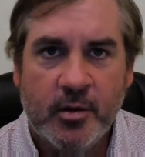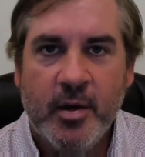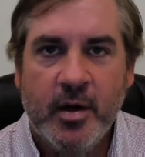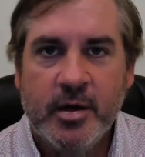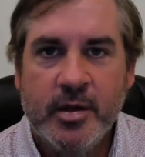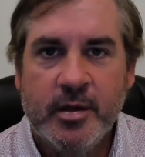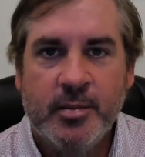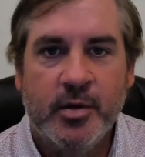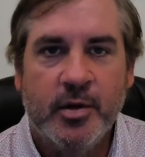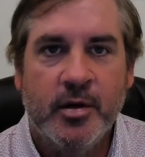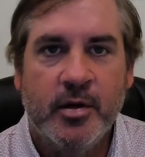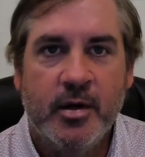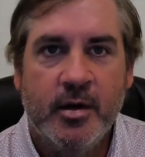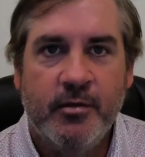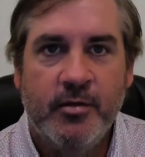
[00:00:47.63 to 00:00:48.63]
Grubhub,
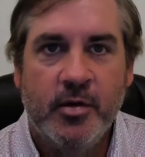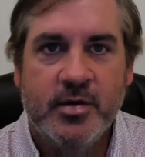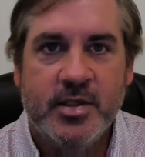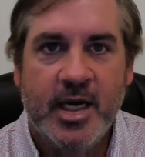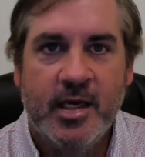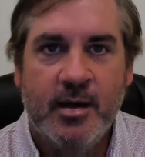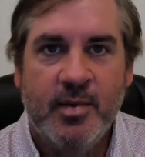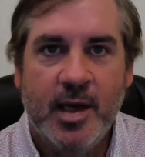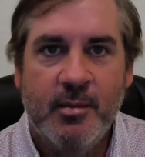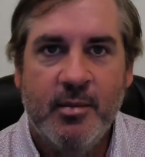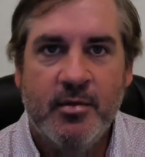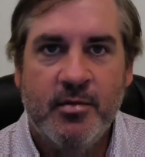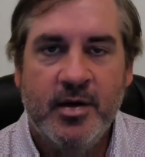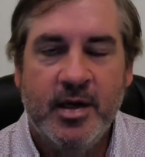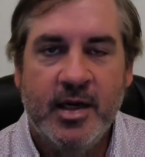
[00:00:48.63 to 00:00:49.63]
or if you're taking
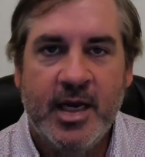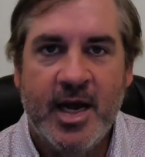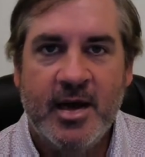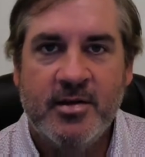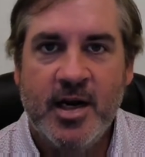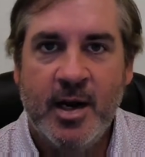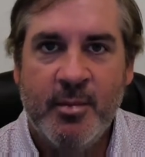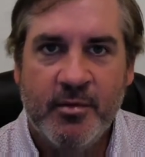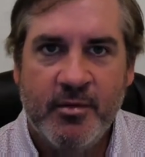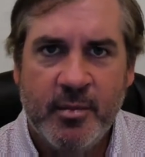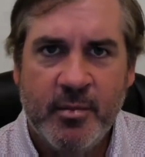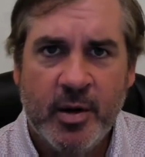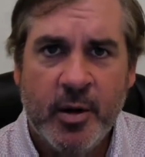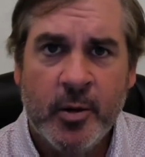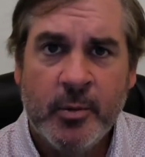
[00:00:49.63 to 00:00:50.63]
payments via Cash App or
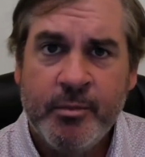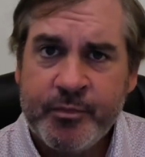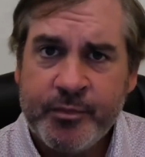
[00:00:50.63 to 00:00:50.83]
Venmo,